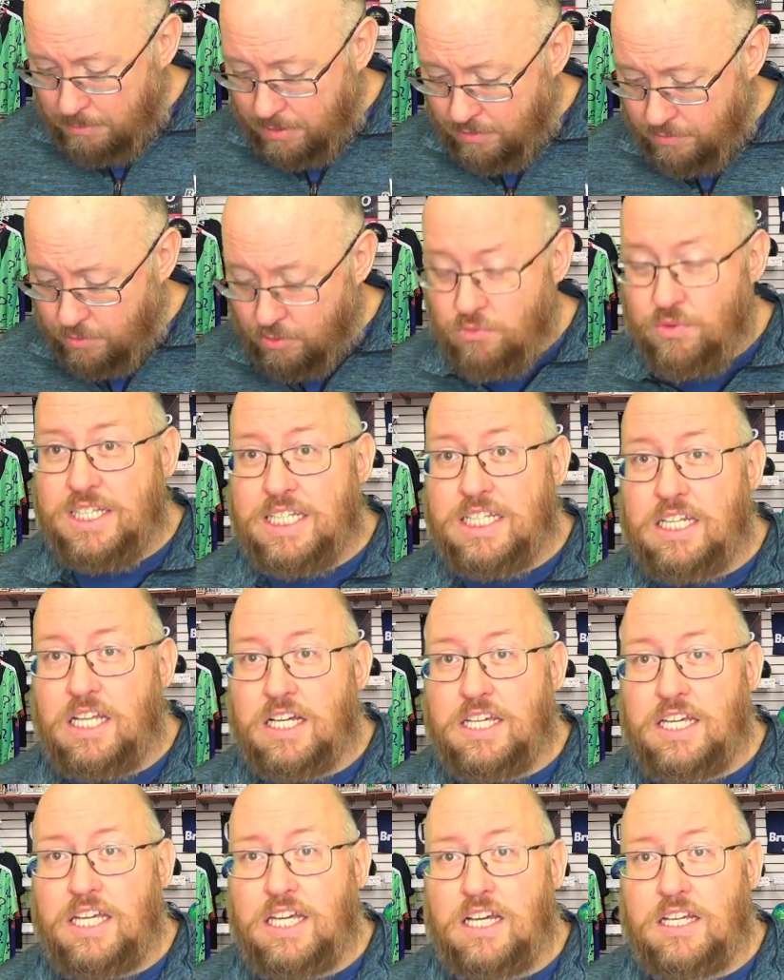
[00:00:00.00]
if we're really
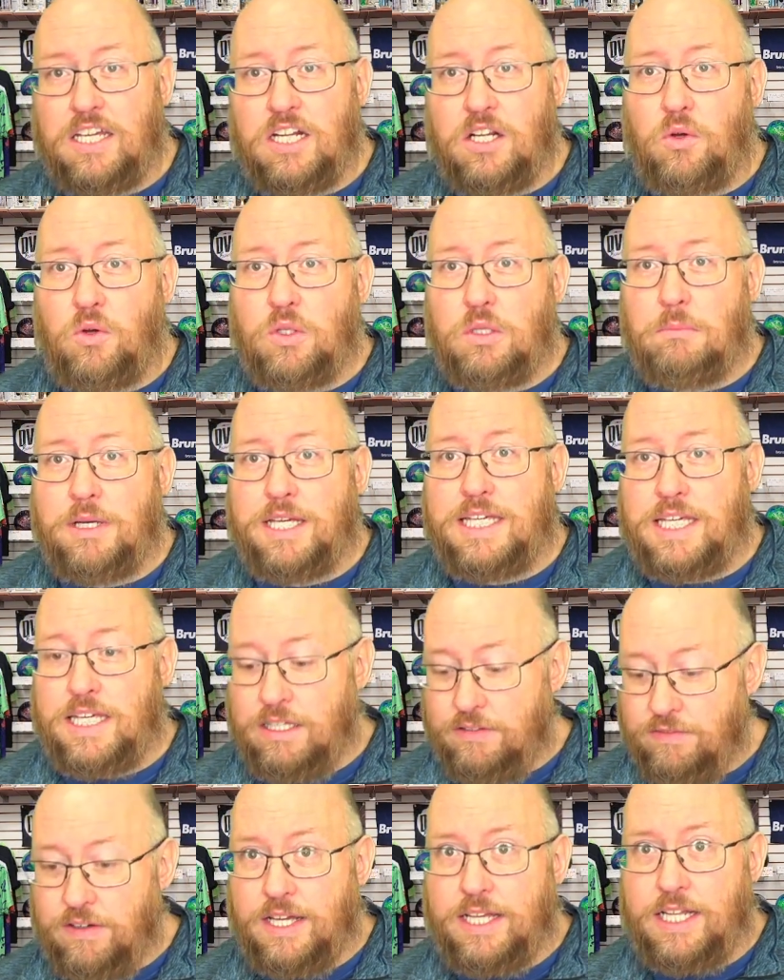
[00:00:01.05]
lucky, I'll get a hold of Mikey,
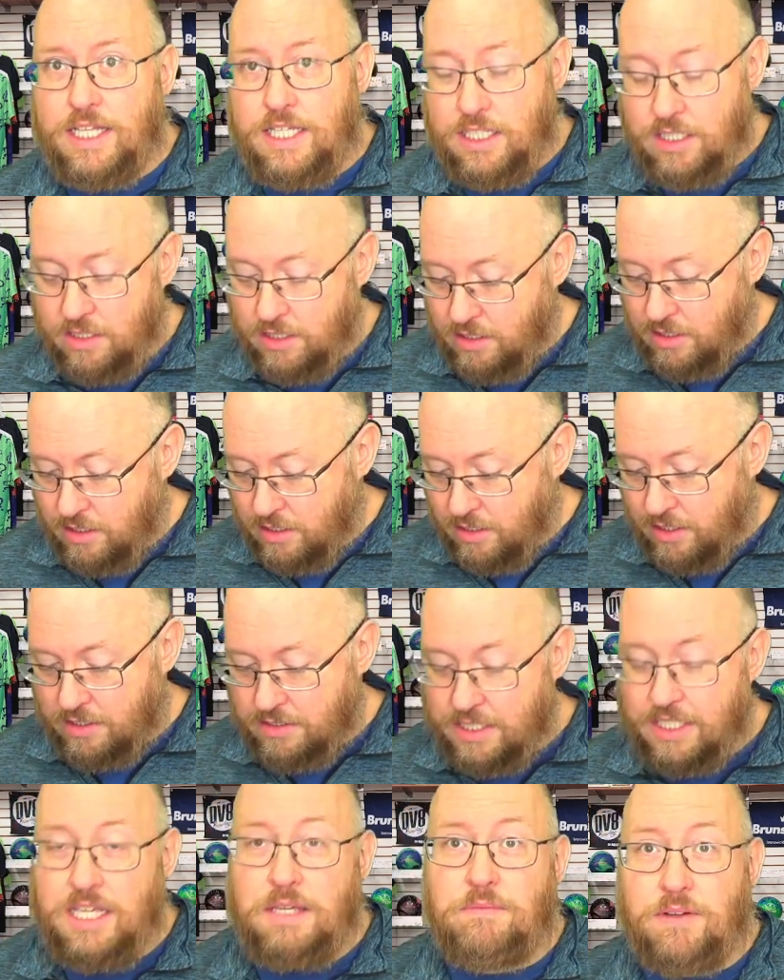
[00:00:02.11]
finally, because
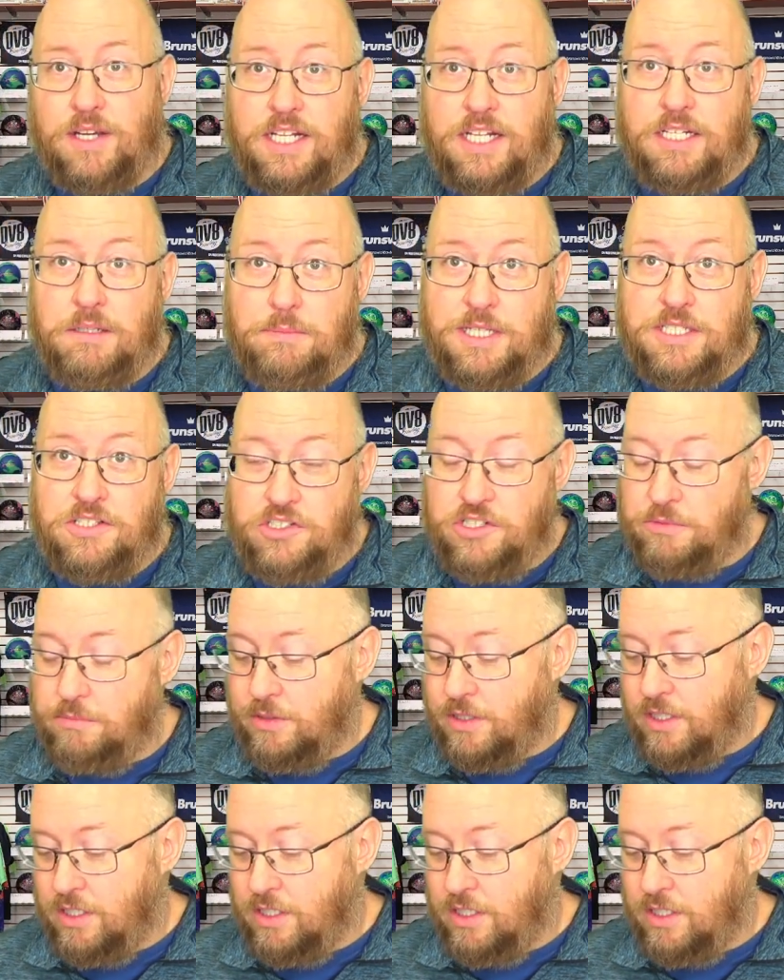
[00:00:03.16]
I keep forgetting to message him.